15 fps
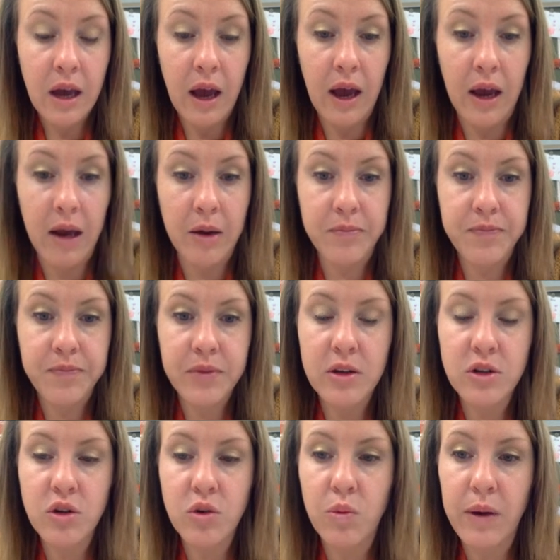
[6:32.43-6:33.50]

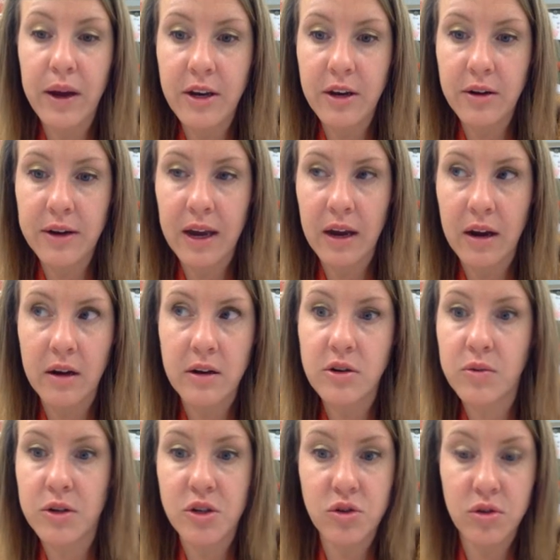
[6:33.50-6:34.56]
to when your character
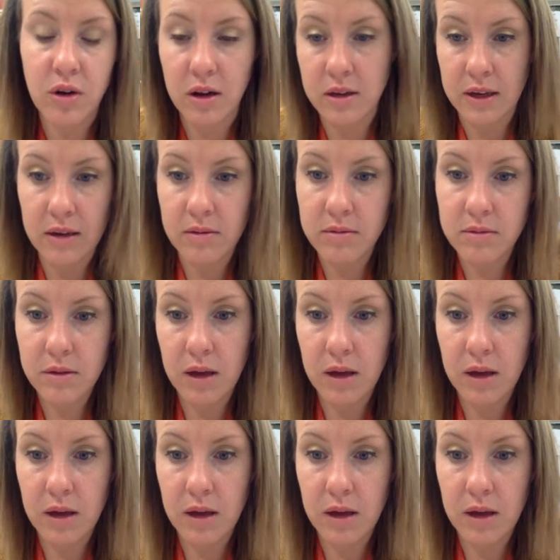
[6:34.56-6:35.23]
was struggling,